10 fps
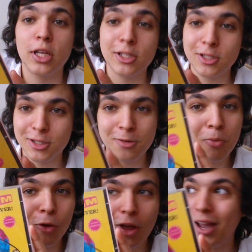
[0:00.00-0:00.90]
this
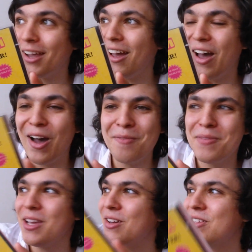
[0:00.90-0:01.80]
more like,
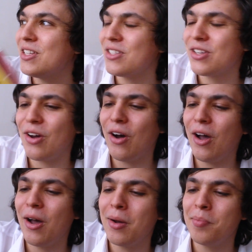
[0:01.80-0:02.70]
because it's got
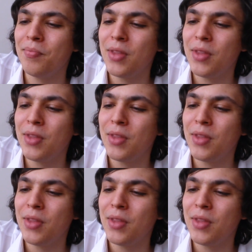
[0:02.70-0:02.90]
a